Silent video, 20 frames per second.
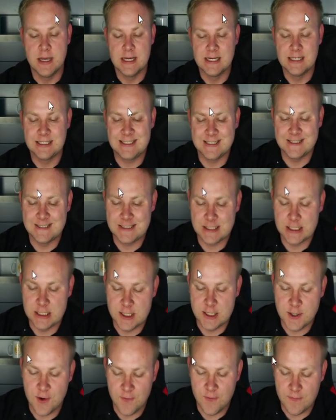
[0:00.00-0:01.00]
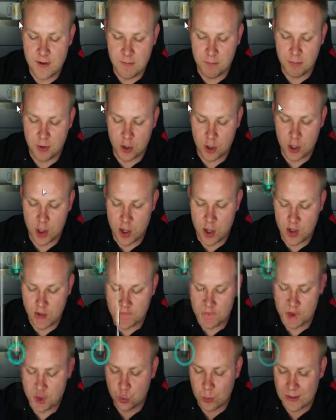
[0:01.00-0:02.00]
since November
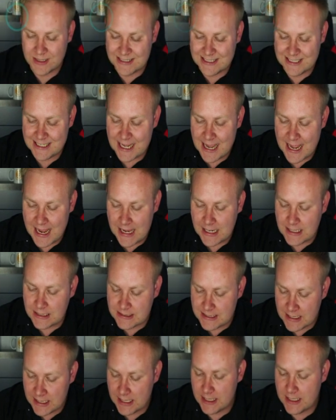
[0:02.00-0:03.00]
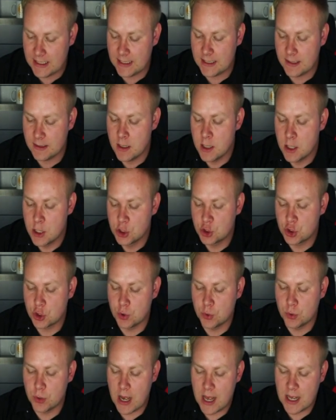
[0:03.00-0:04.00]
of twenty eighteen.
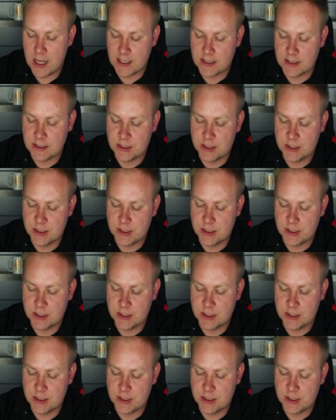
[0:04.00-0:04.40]
So as